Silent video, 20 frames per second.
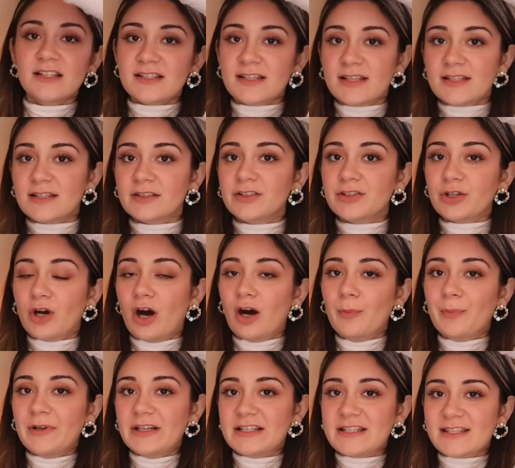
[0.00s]
This is the
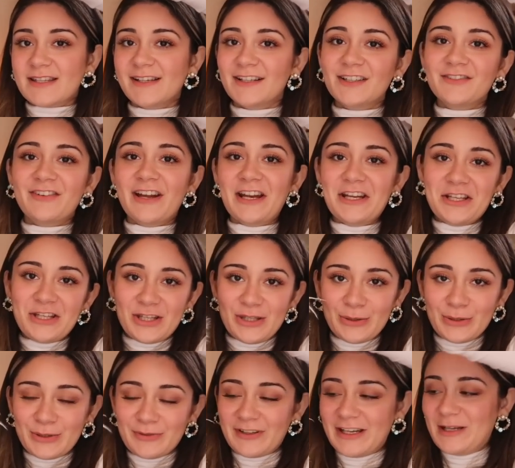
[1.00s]
top. It's a very
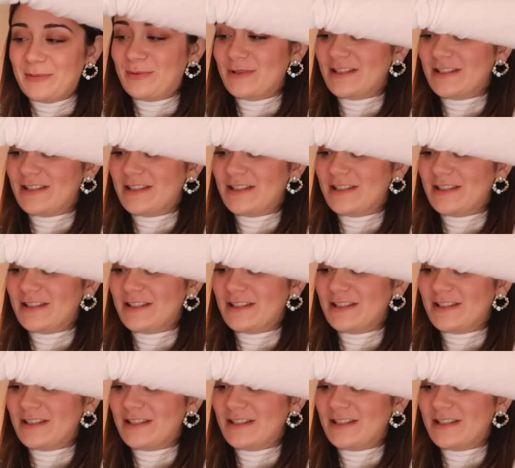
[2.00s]
cute, very